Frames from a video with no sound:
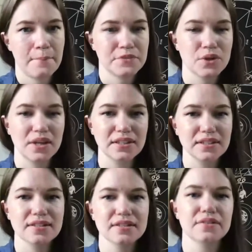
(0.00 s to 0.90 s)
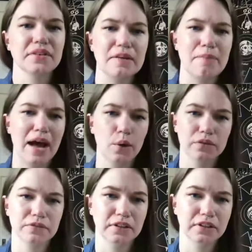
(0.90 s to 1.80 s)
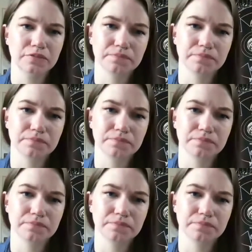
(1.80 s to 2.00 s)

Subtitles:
So I think this is a really powerful